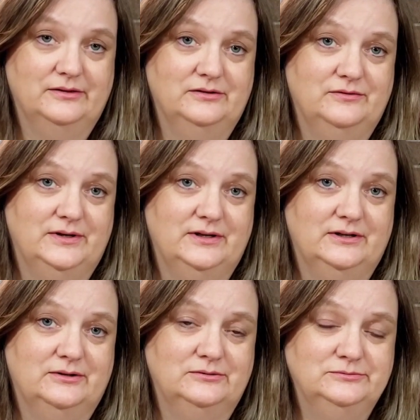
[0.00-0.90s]
This
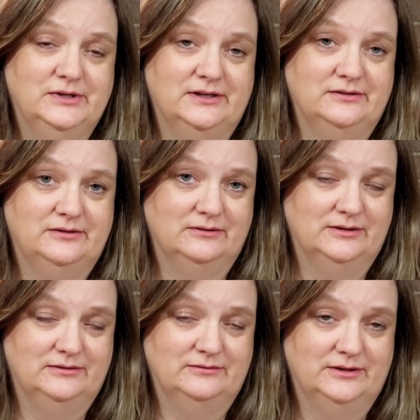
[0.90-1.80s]
video, in a
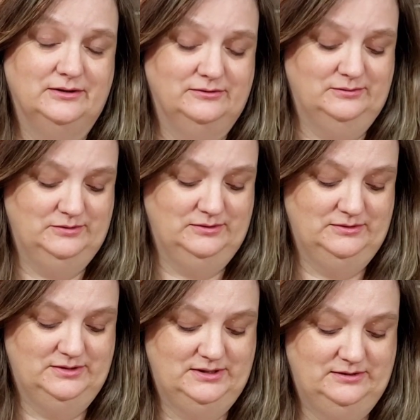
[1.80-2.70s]
series of videos I'm doing
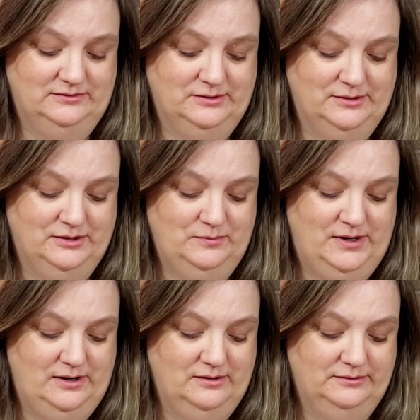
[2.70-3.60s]
today, is talking
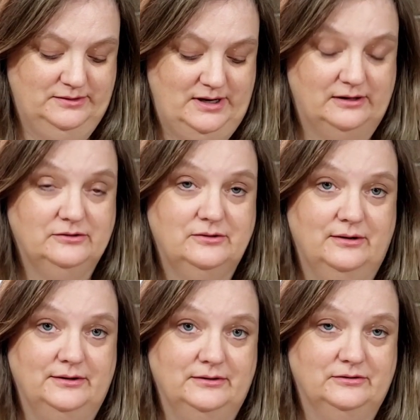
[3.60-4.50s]
about tax
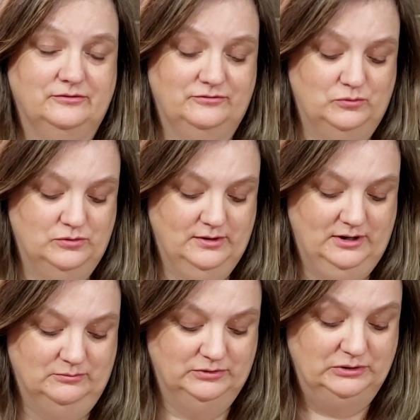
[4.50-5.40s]
credits for
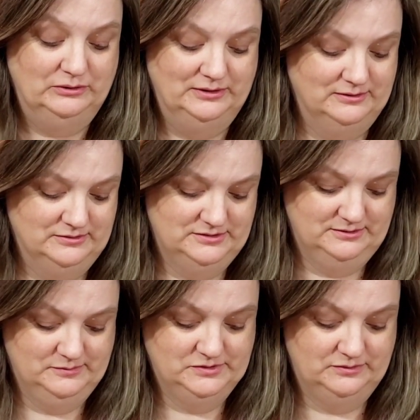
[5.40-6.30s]
employers.
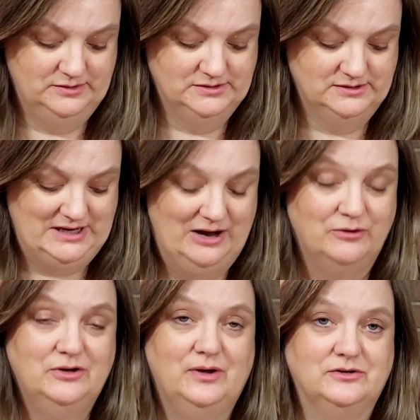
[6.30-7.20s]
So this is how
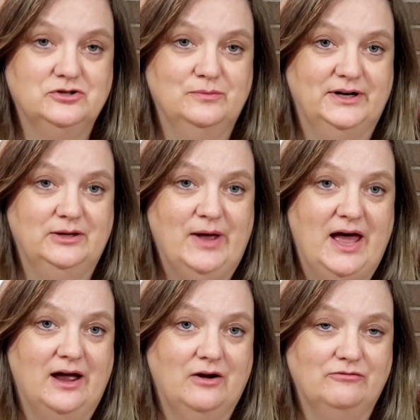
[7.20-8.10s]
you get your money
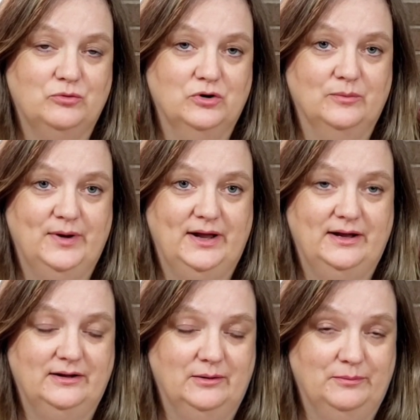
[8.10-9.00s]
back for
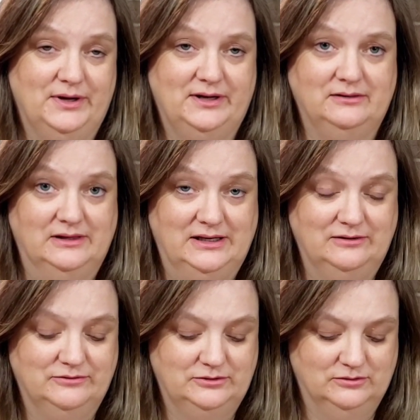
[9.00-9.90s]
paying paid
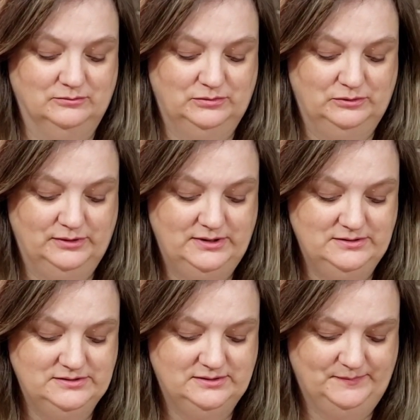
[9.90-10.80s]
leave to your
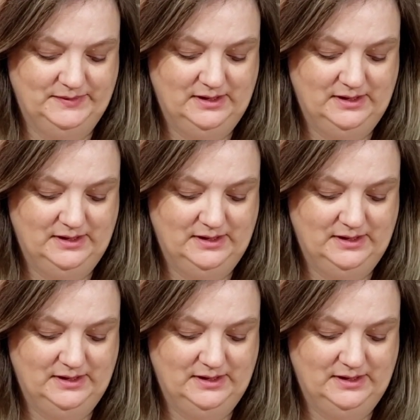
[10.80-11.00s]
employees